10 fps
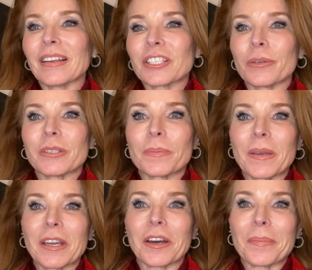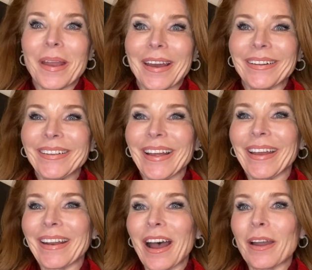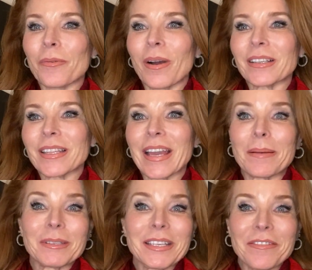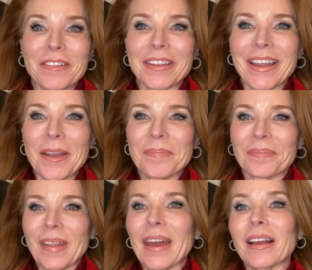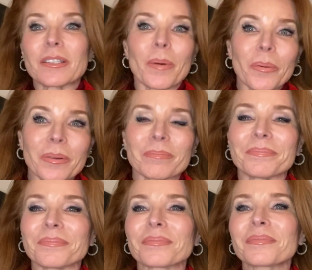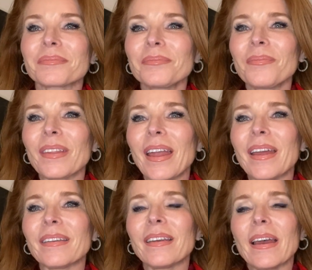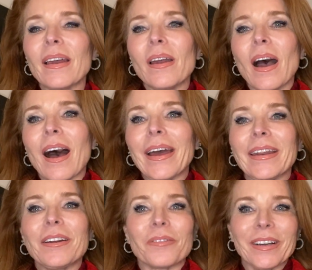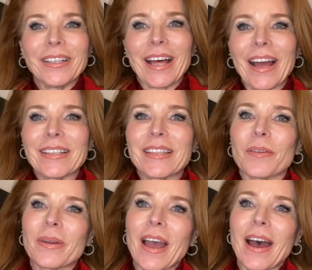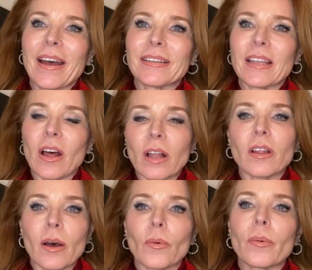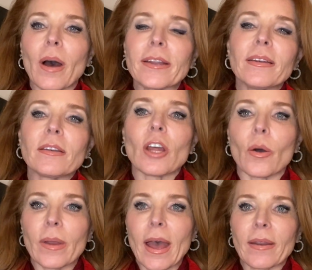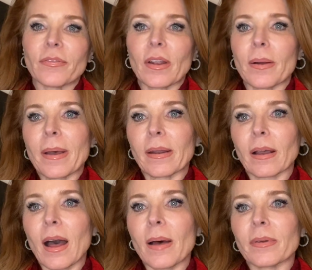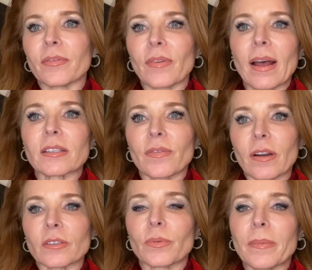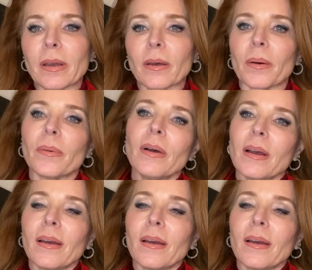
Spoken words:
She was speaking on a panel and I was the MC for the day, and I spoke. And I didn't realize that we had a lot. Well, I did know we had a fair amount in common as far as women go.